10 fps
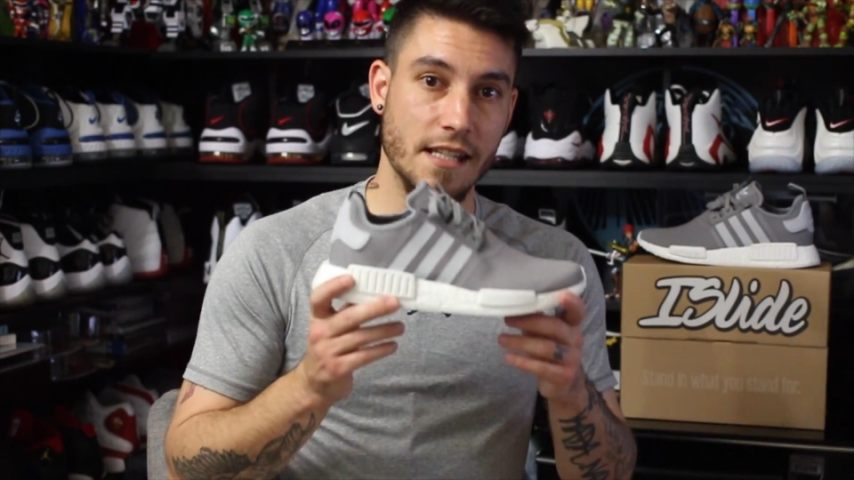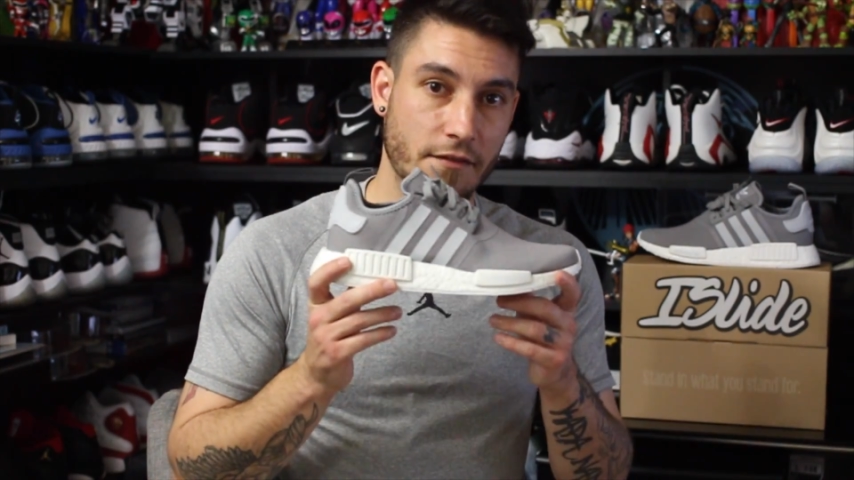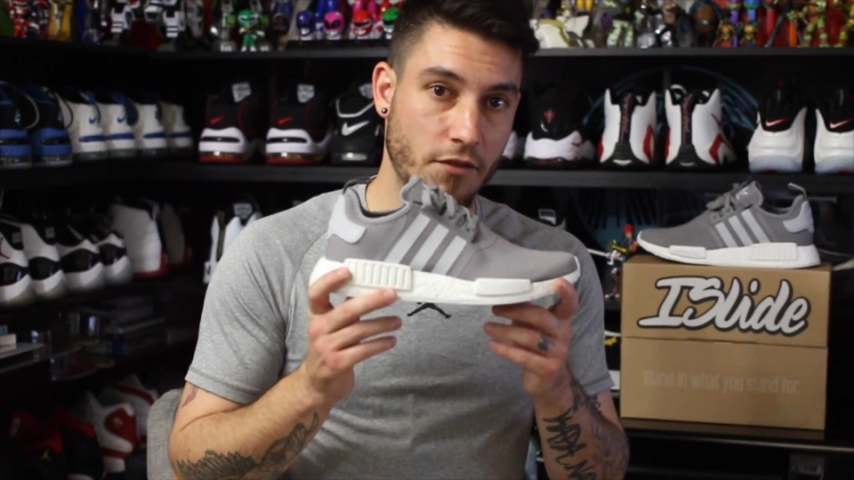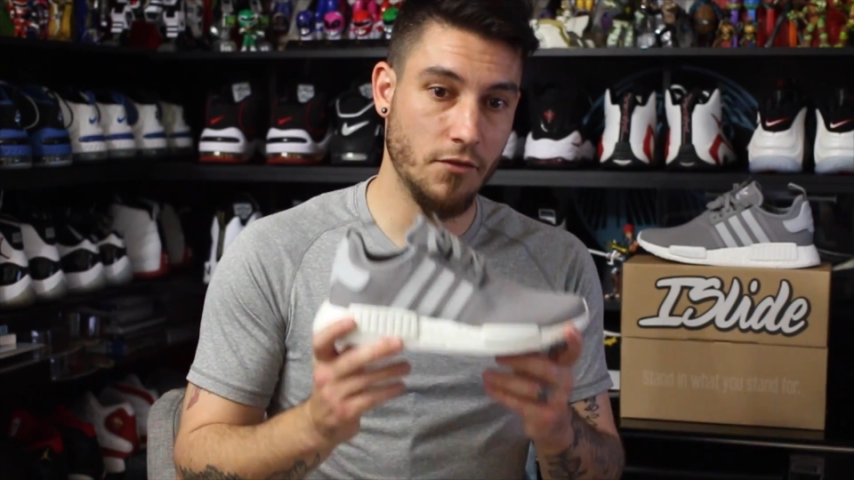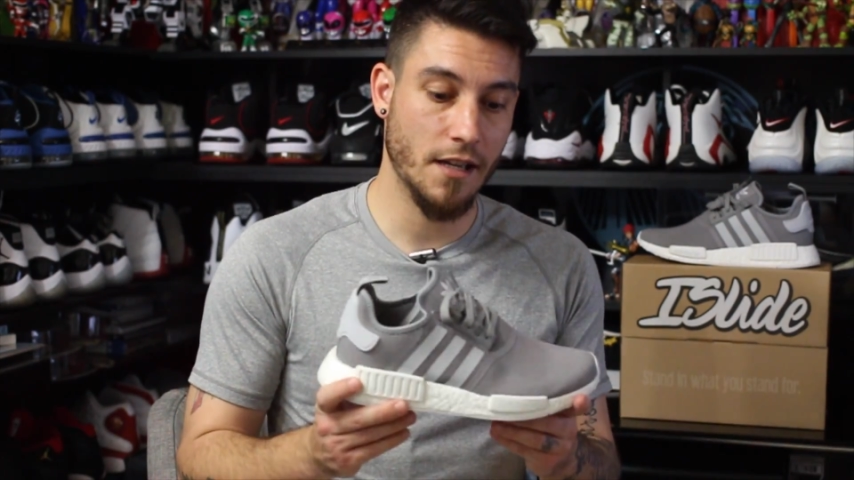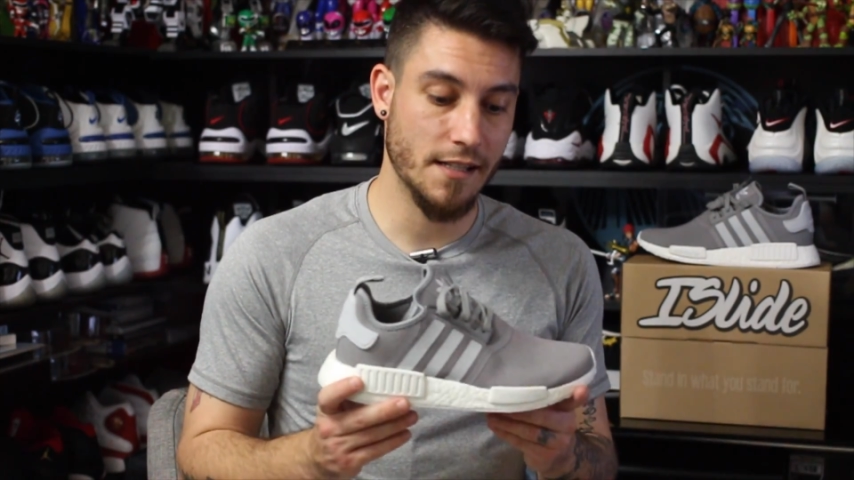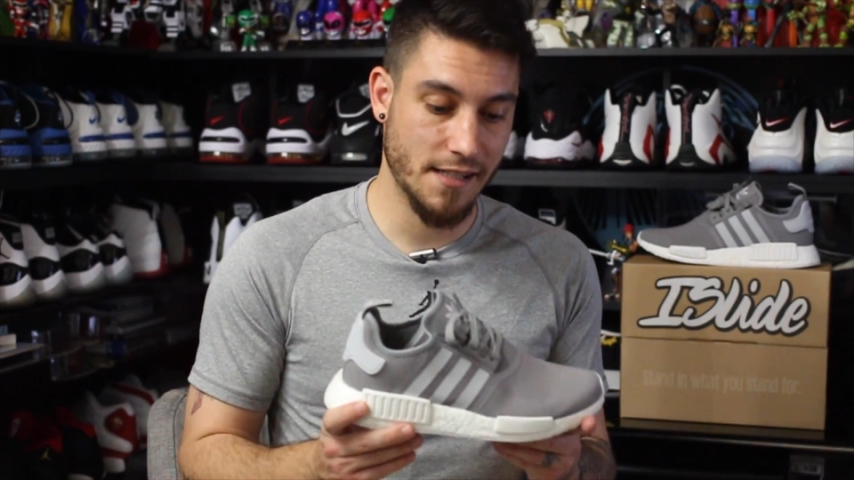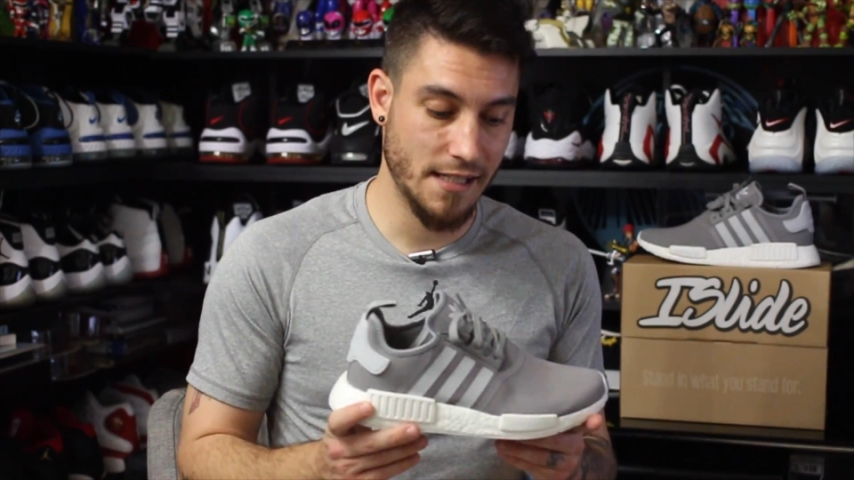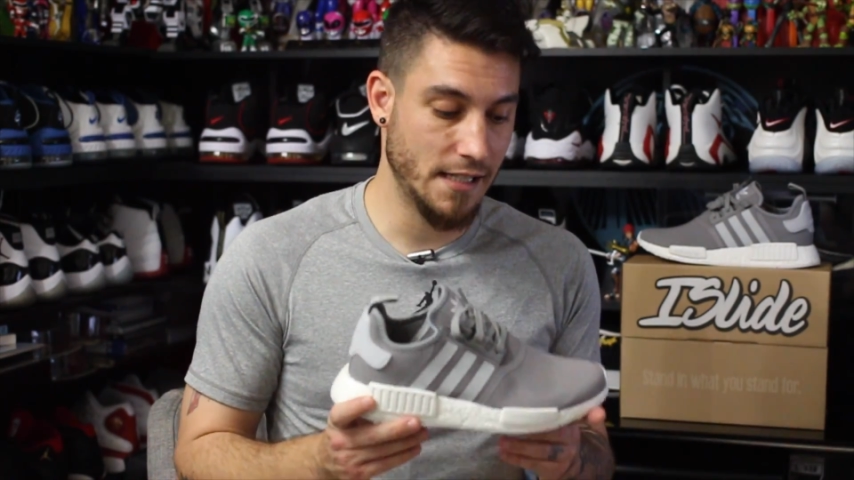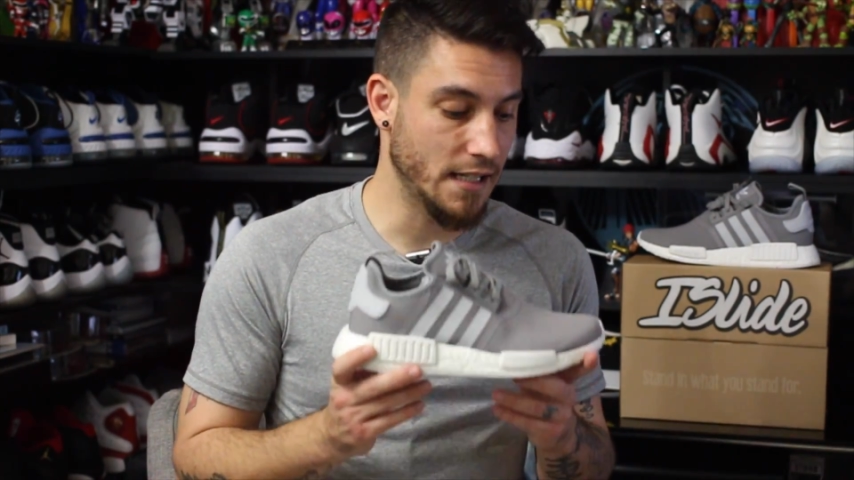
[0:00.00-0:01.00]
if you guys
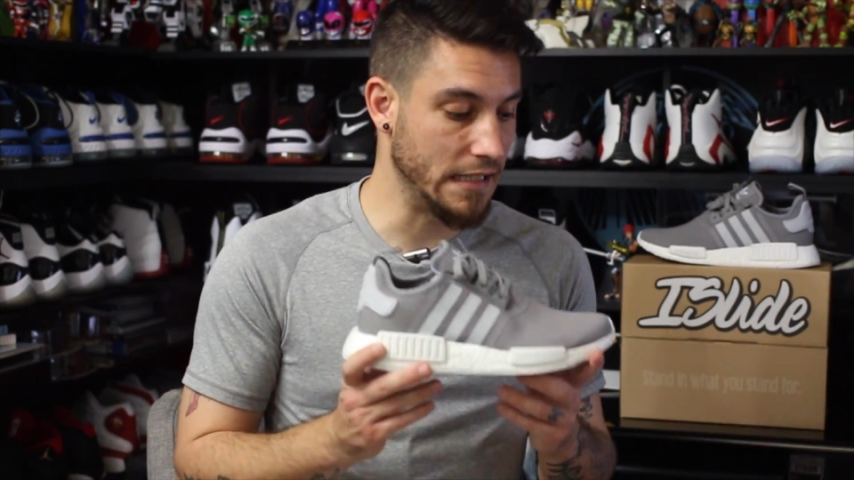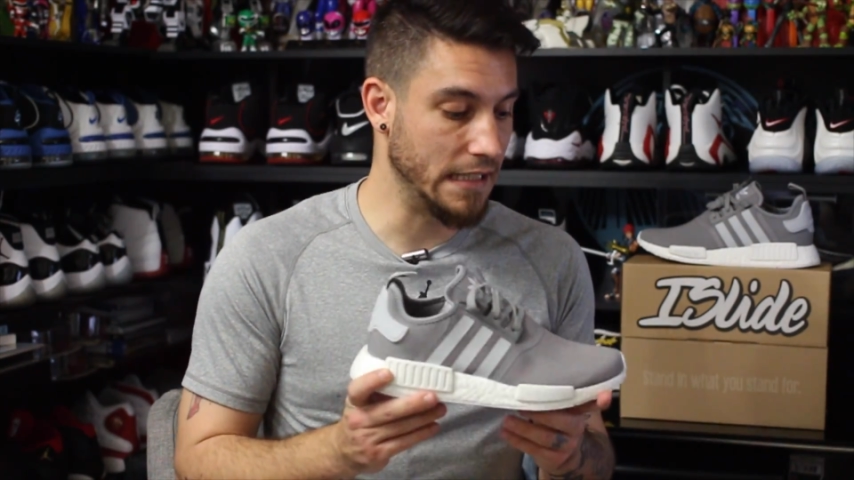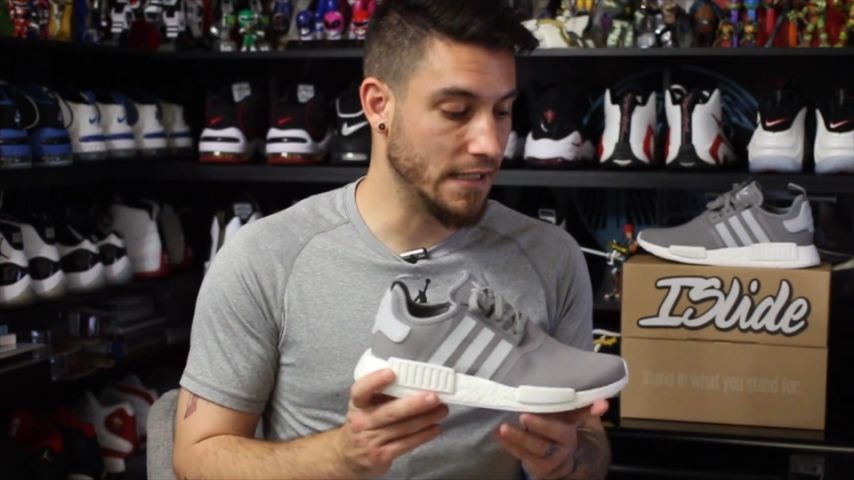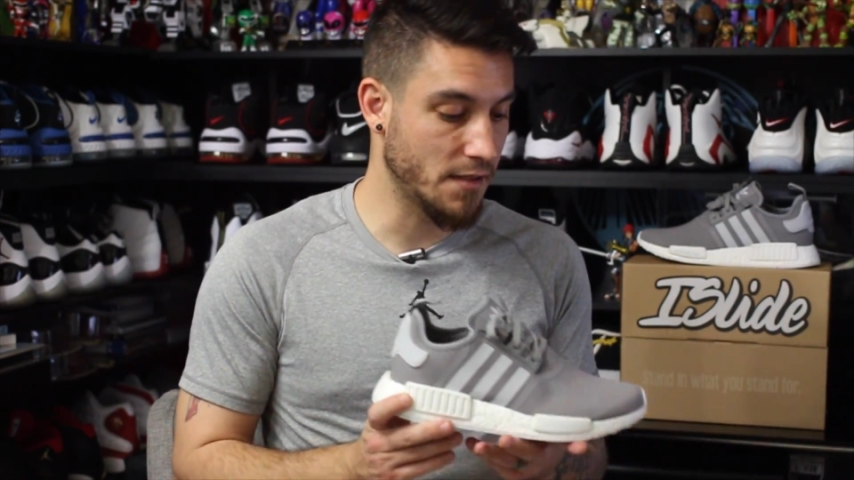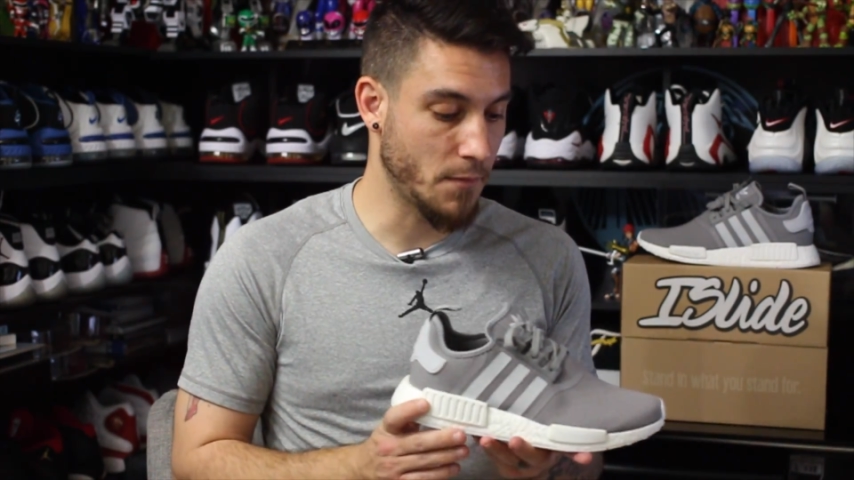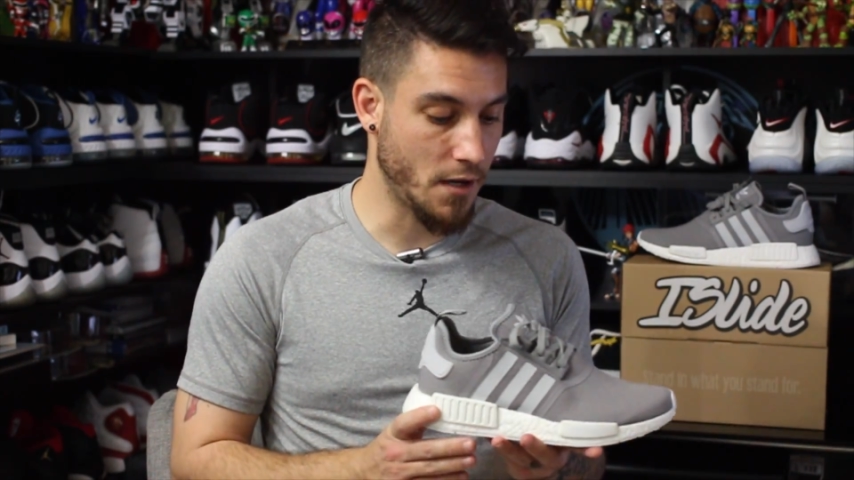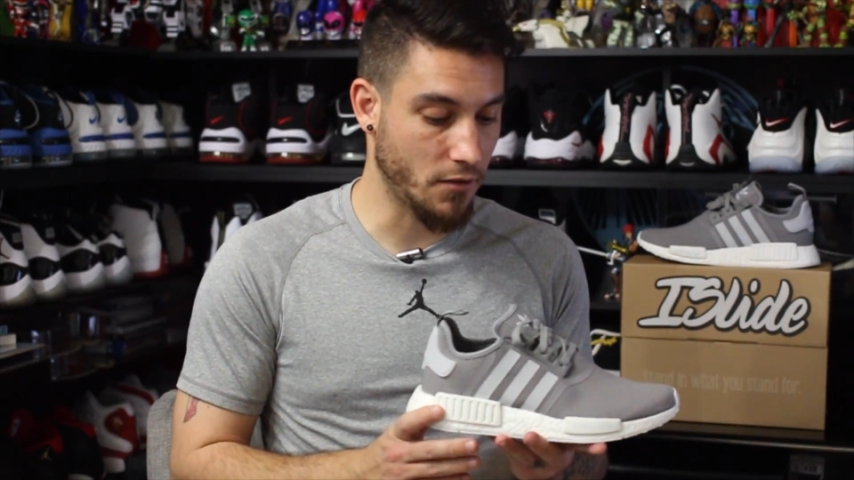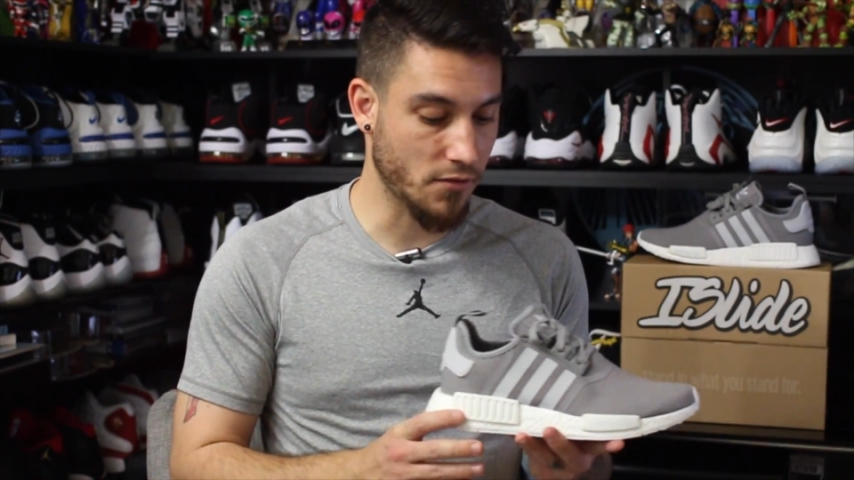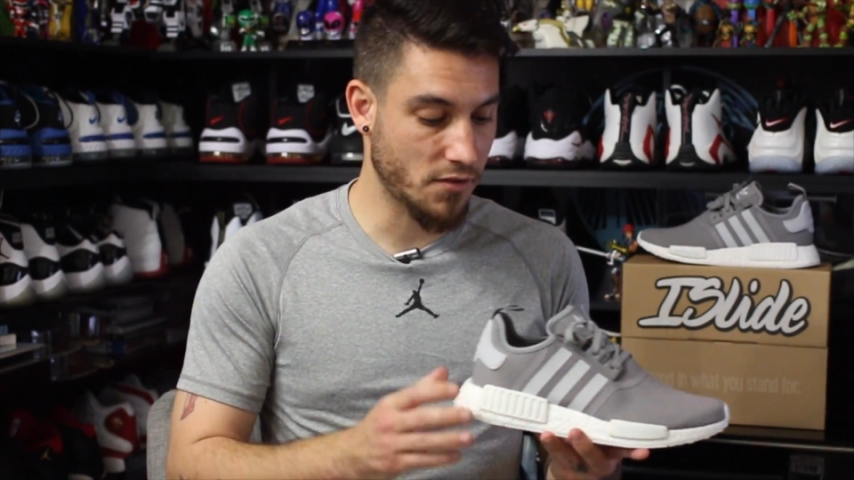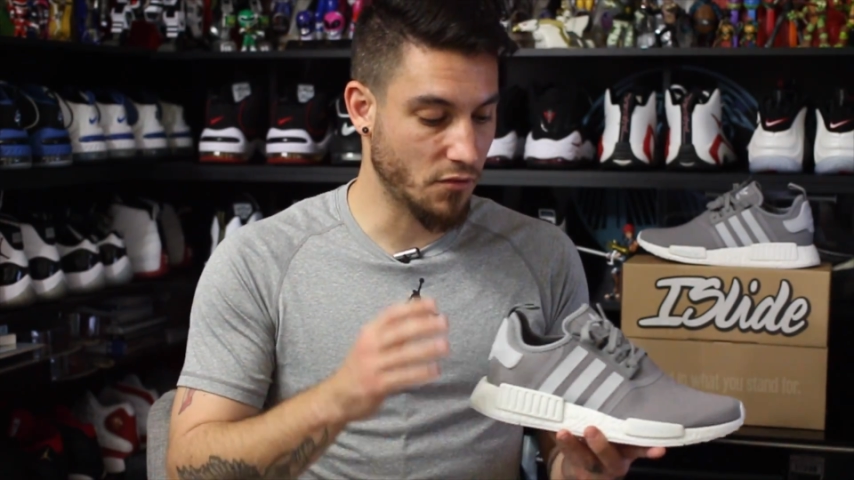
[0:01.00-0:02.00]
see Adidas
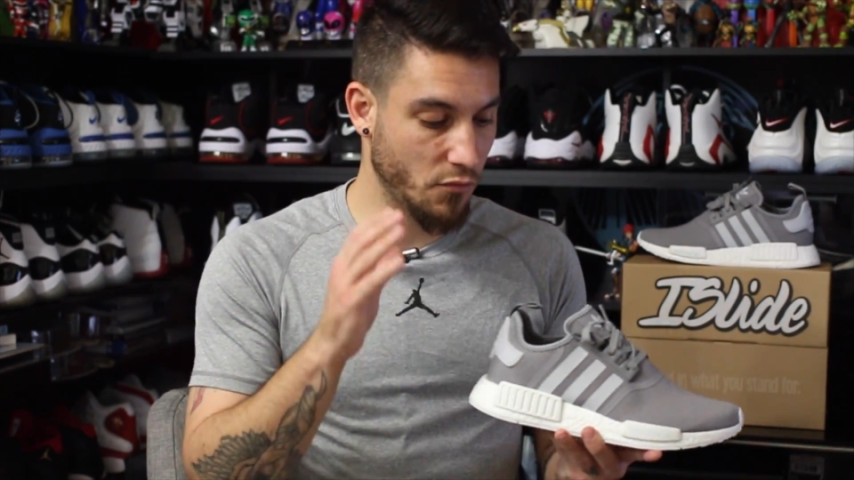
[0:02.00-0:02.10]
models